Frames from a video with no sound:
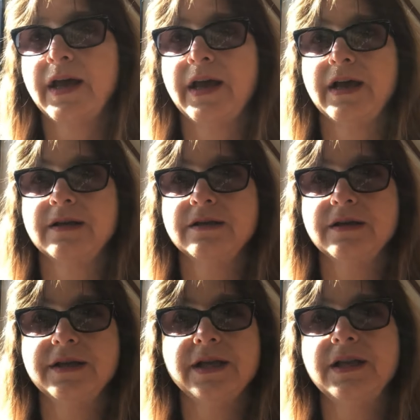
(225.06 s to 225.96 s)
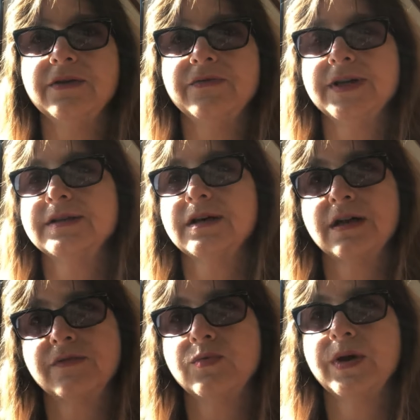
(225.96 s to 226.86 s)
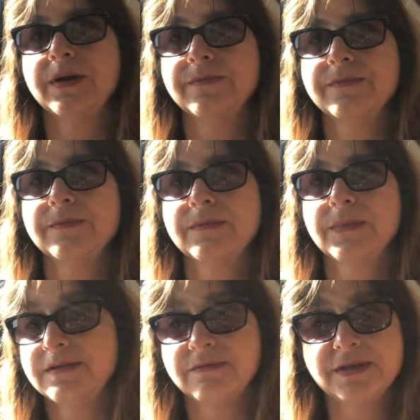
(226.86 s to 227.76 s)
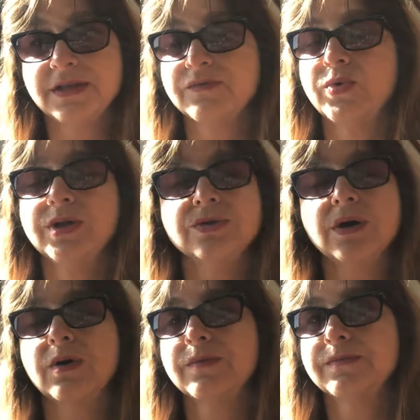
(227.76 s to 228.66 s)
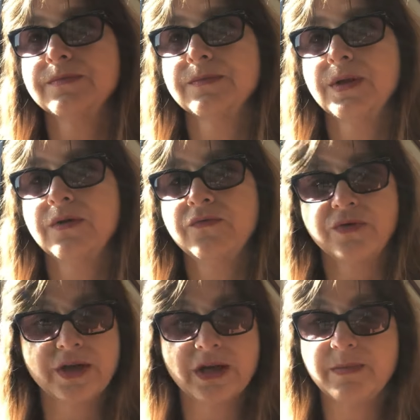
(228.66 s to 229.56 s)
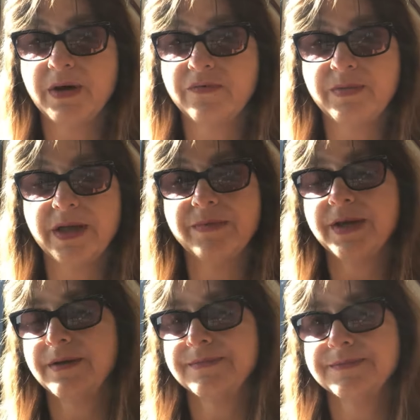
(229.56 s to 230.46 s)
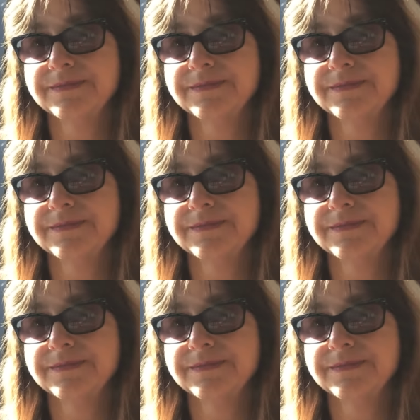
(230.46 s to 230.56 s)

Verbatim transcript: and getting this out of the way. This is the way to go. Forget about the blame game.